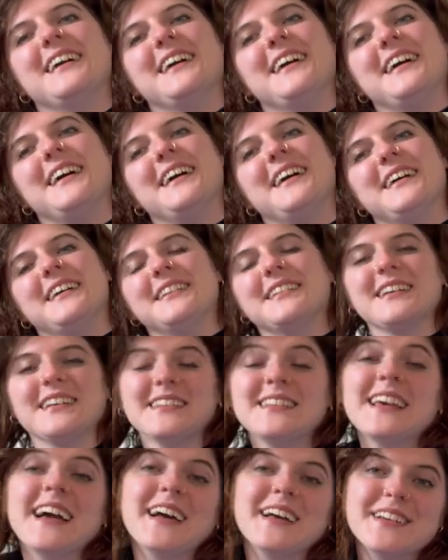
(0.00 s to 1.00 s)
And
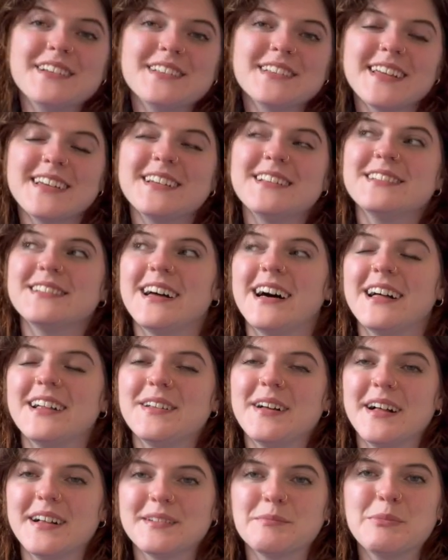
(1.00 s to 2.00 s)
yeah, it'll get a lot,
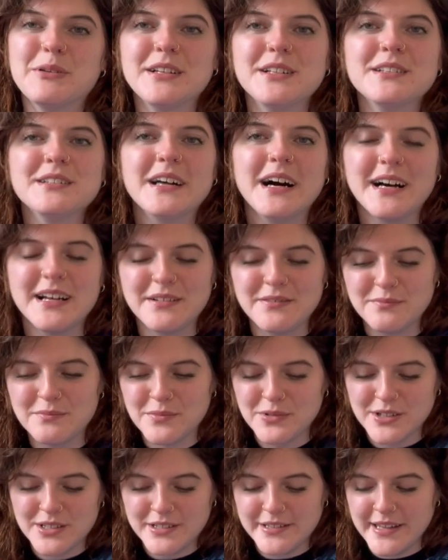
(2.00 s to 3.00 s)
I'll put a lot of
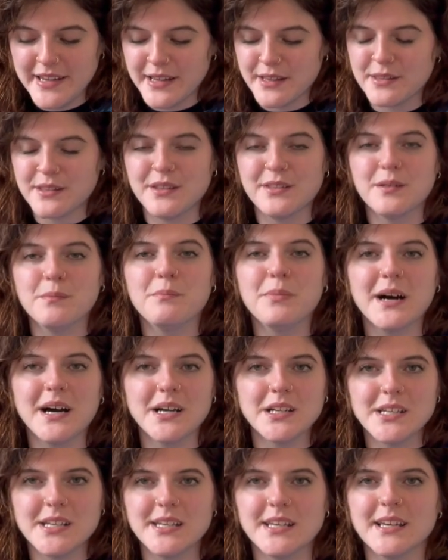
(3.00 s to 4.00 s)
more length on the
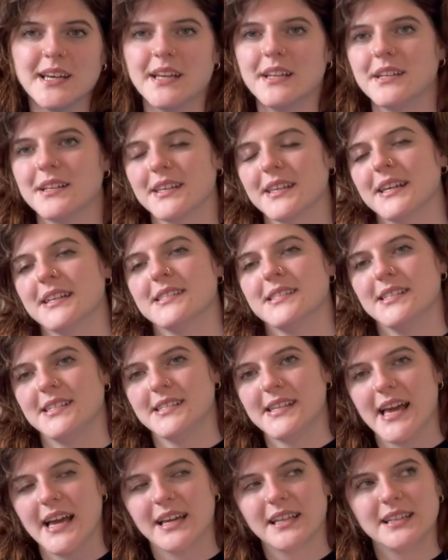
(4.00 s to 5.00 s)
body, and it gets a
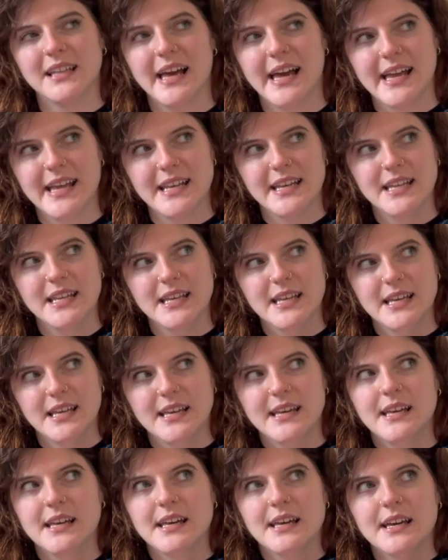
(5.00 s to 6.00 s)
neckline
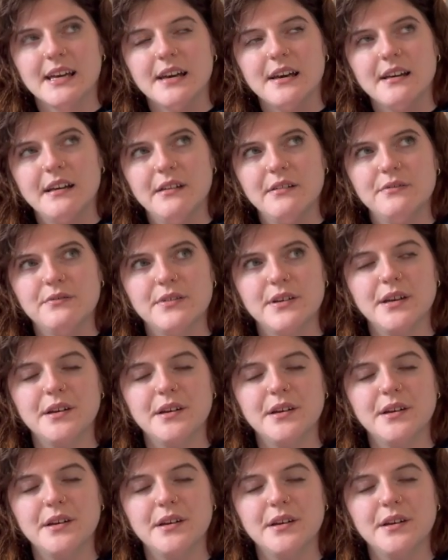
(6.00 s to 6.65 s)
of